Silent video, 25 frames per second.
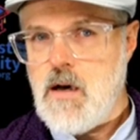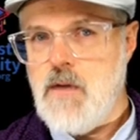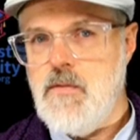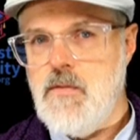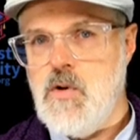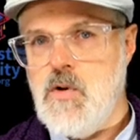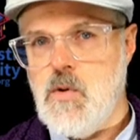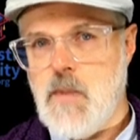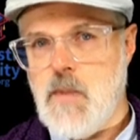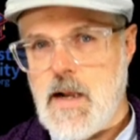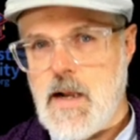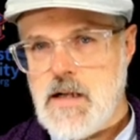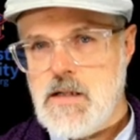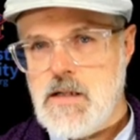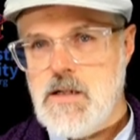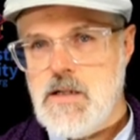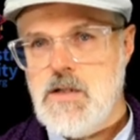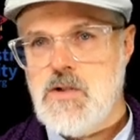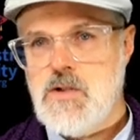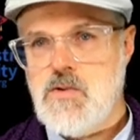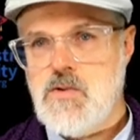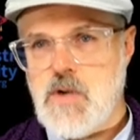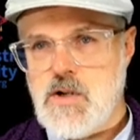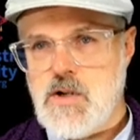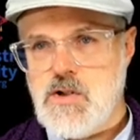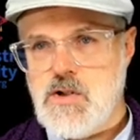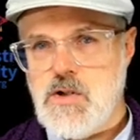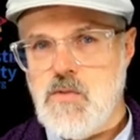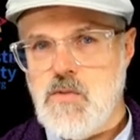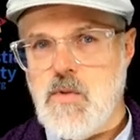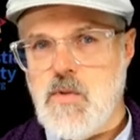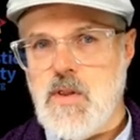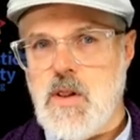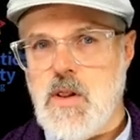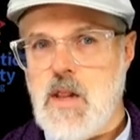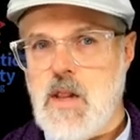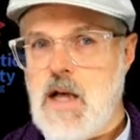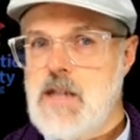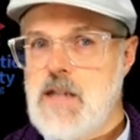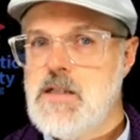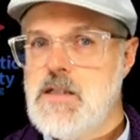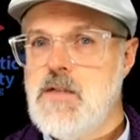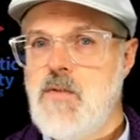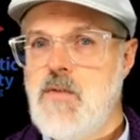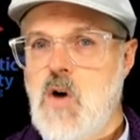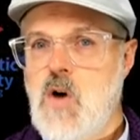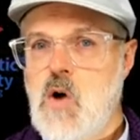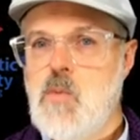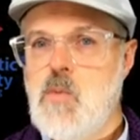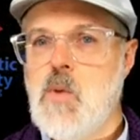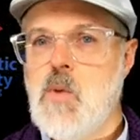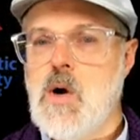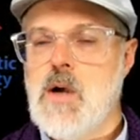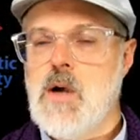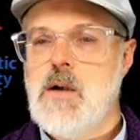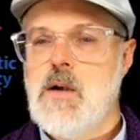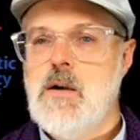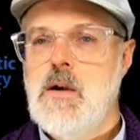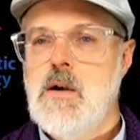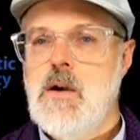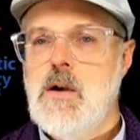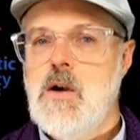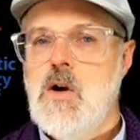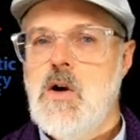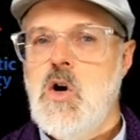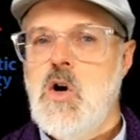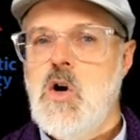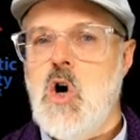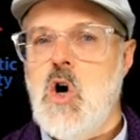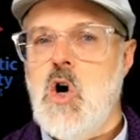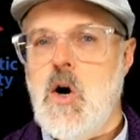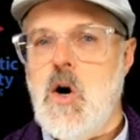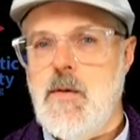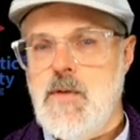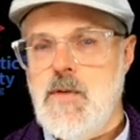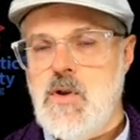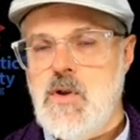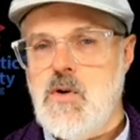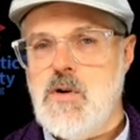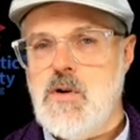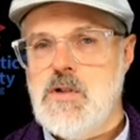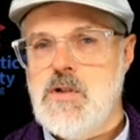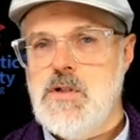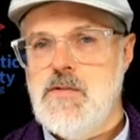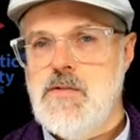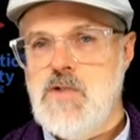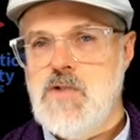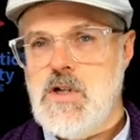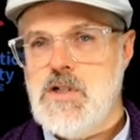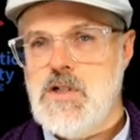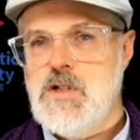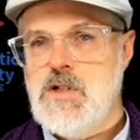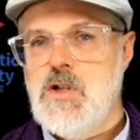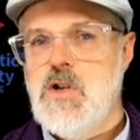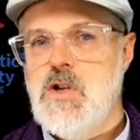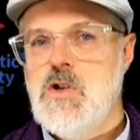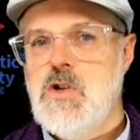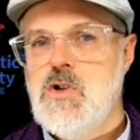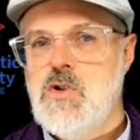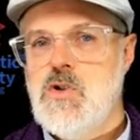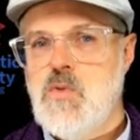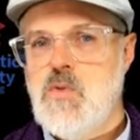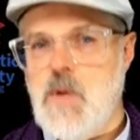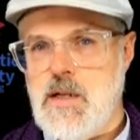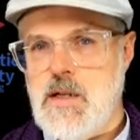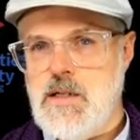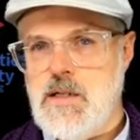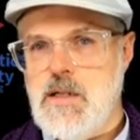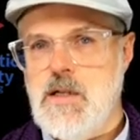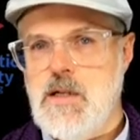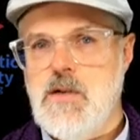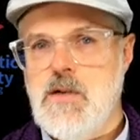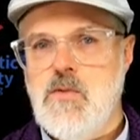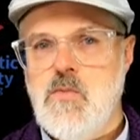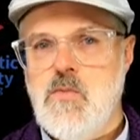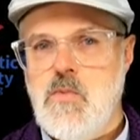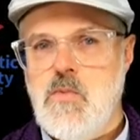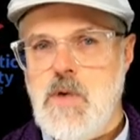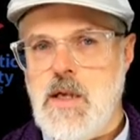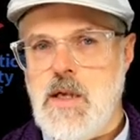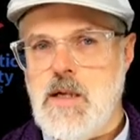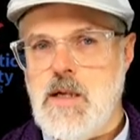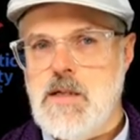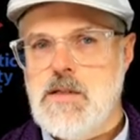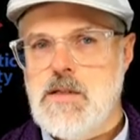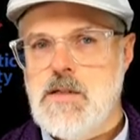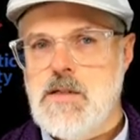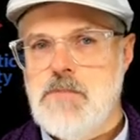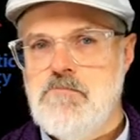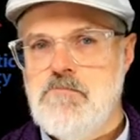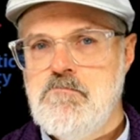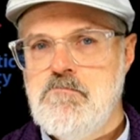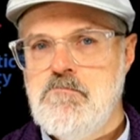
of direct instruction with lots of homework over the course of just 20 weeks.